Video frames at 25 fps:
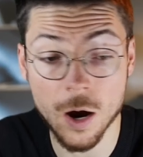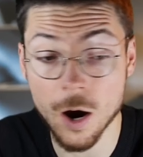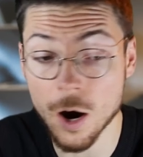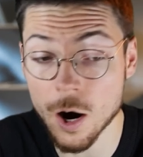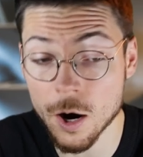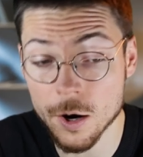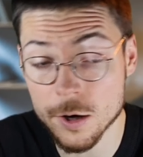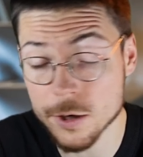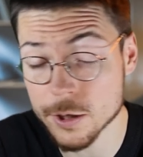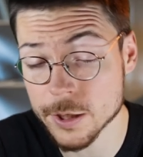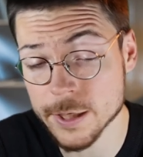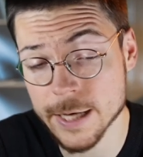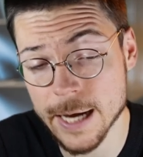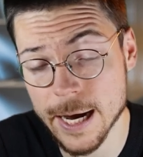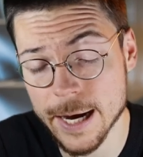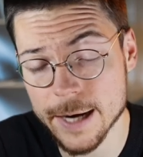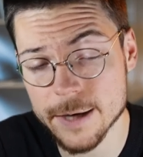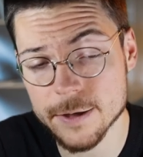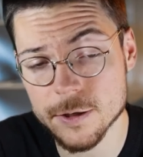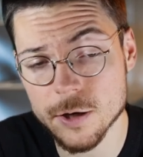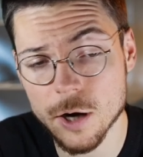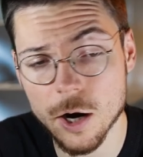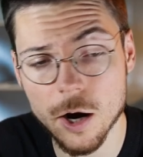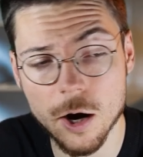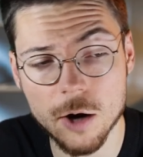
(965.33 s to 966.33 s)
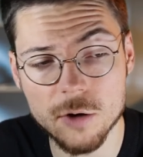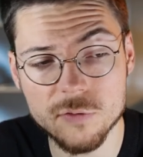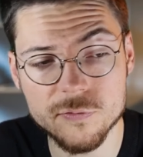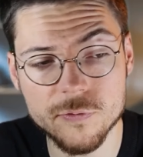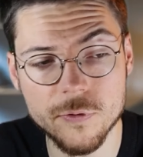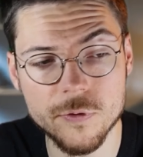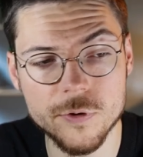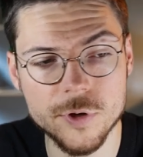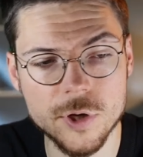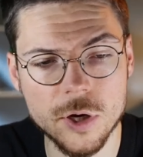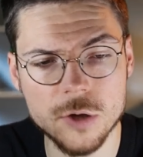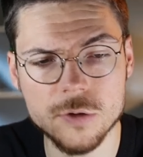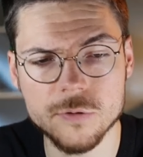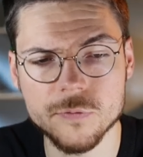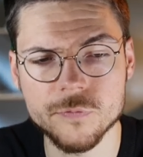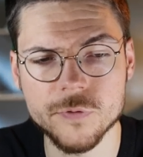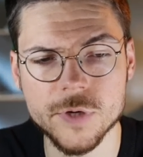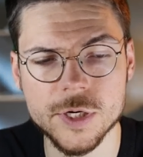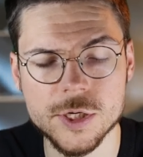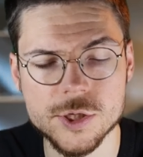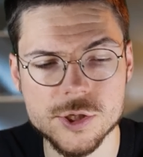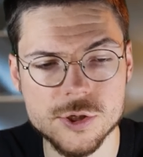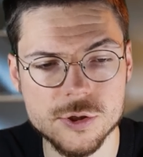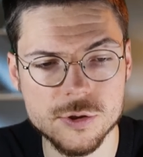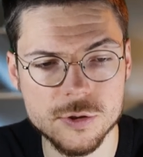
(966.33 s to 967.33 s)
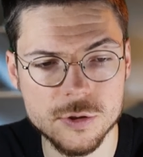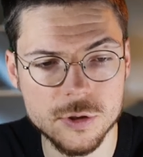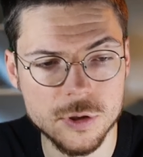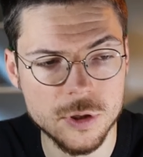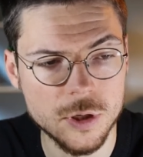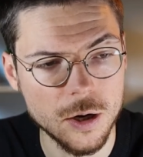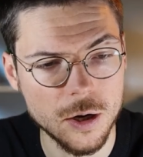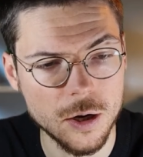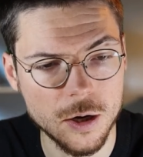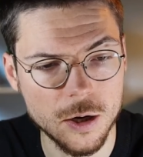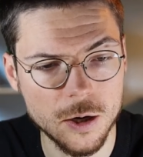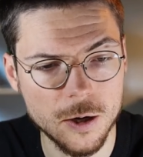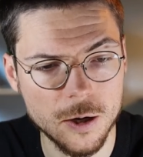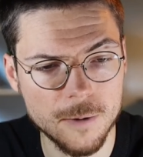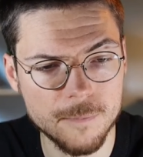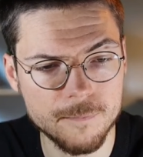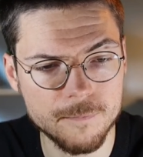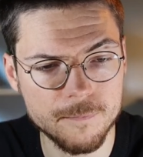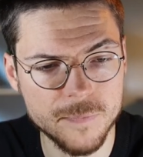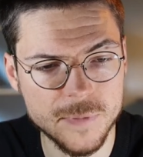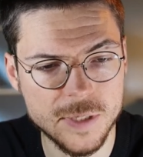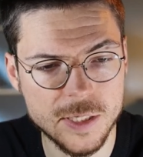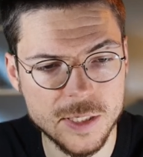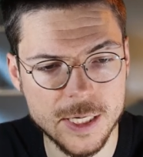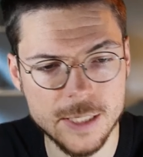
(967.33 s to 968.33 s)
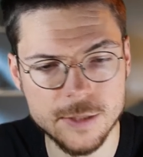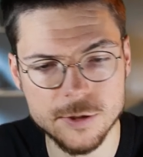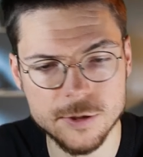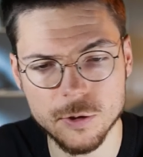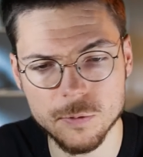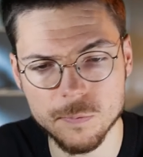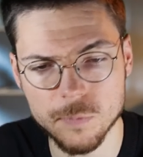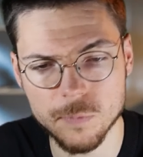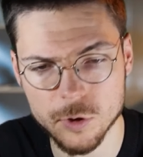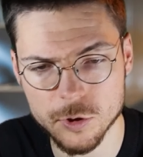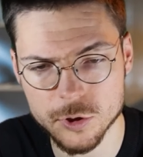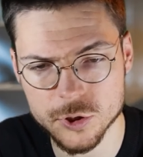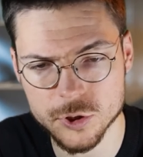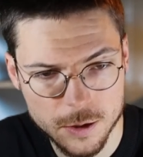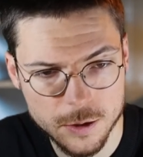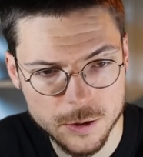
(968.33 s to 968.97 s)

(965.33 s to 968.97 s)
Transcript: other kind of nonfiction Kindle books.